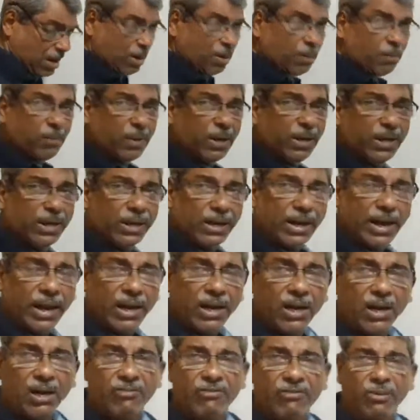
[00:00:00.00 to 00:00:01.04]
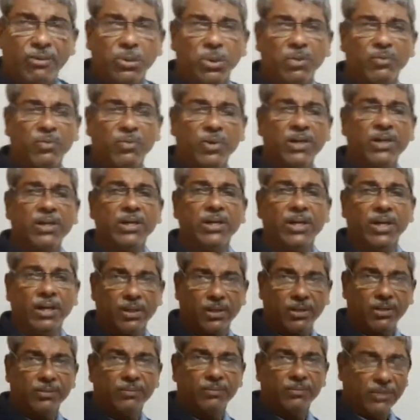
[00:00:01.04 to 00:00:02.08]
by an angle from the vertical.
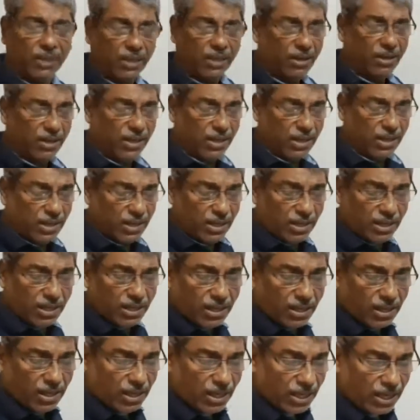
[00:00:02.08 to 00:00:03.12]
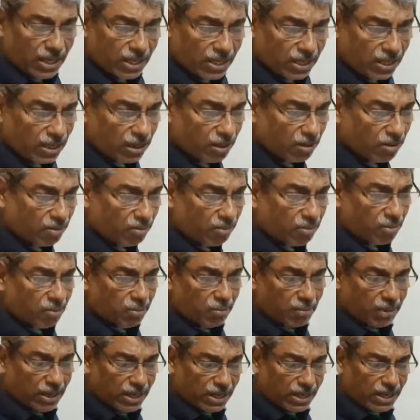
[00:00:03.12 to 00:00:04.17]
Lean
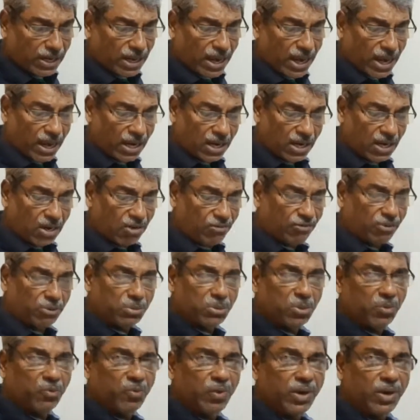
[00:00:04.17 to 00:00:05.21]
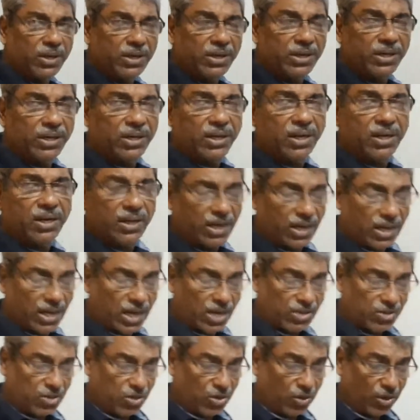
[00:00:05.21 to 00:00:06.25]
by an angle from the vertical he
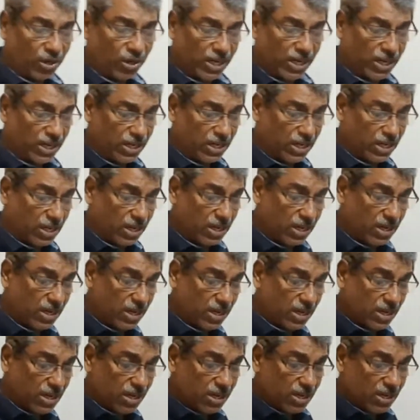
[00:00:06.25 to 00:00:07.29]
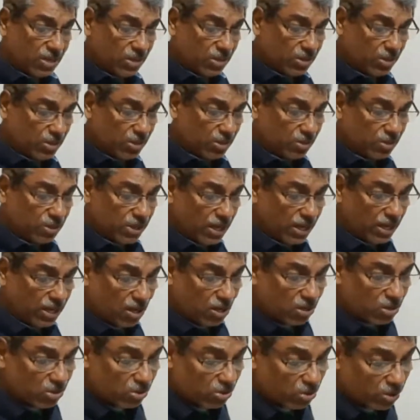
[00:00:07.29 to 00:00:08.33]
has to lean. So that
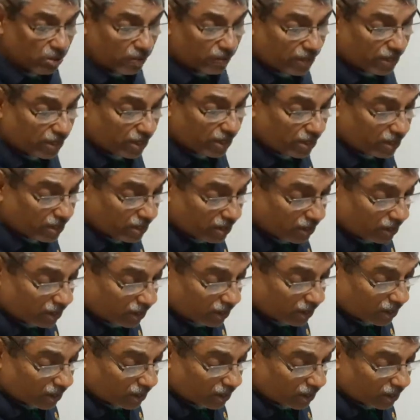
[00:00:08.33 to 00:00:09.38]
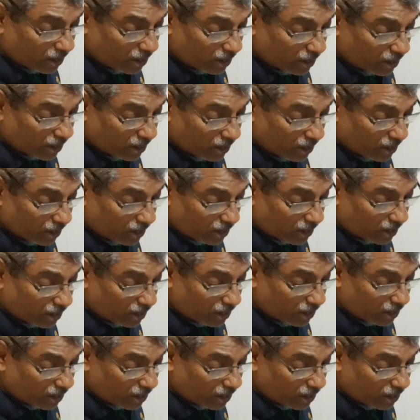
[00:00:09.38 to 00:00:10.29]
also a very interestingly you can